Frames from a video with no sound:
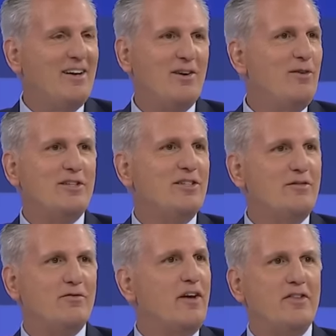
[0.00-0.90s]
we
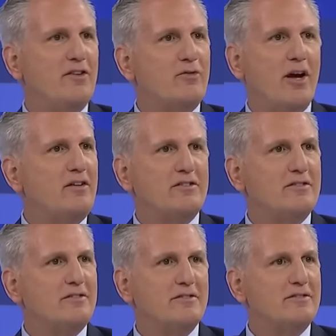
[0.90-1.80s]
shouldn't fund this race.
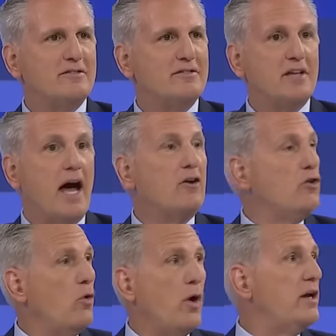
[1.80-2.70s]
I don't
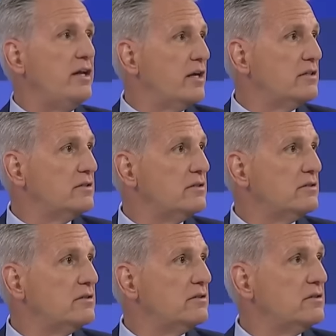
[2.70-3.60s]
know what it is,
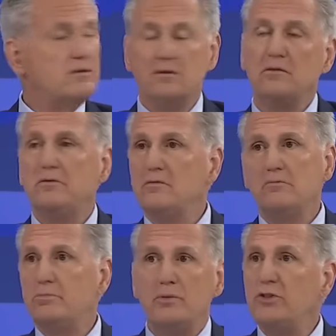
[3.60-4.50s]

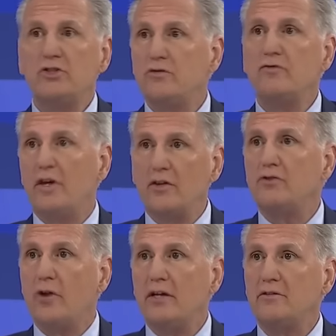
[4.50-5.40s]
but we shouldn't fund
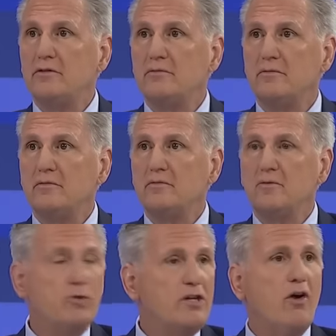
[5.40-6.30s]
this race.
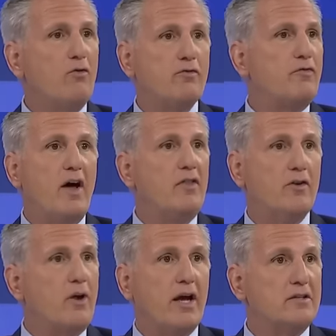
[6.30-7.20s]
We don't fund the
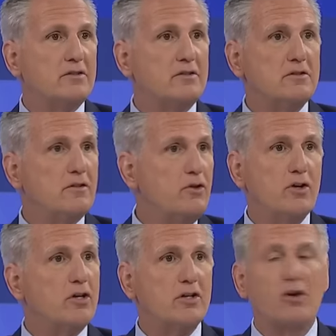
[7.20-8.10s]
race, if you
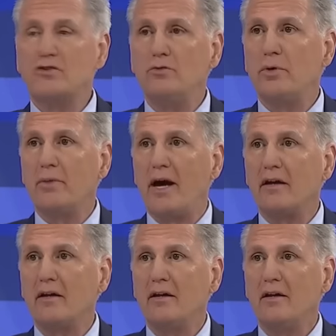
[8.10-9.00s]
look at our super PAC.
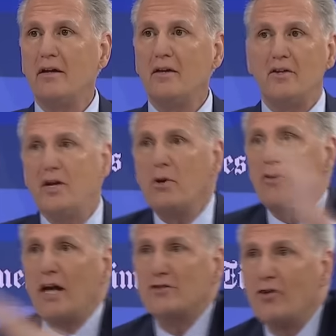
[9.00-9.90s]
The
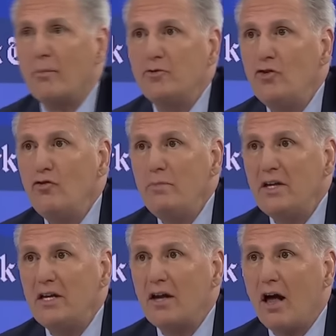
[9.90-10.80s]
Democrats dropped $2
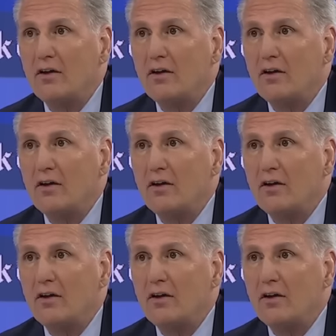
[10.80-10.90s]
million. And